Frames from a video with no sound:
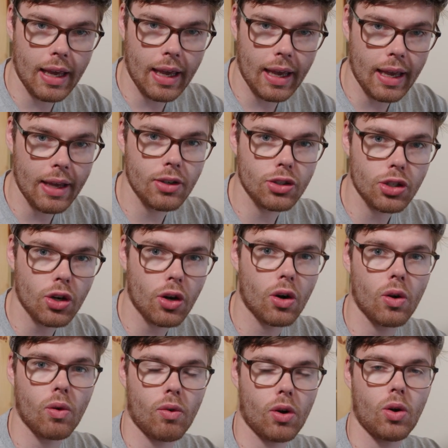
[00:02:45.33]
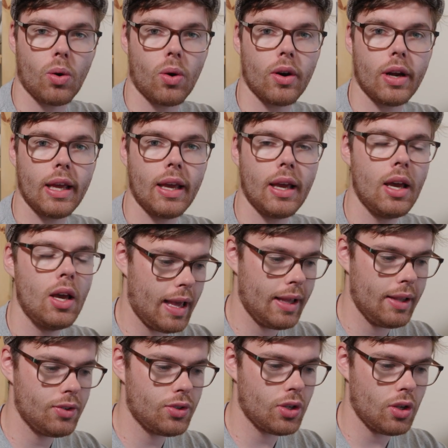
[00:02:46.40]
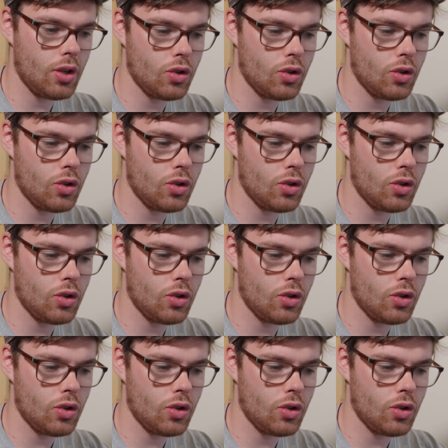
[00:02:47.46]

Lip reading: internal recording is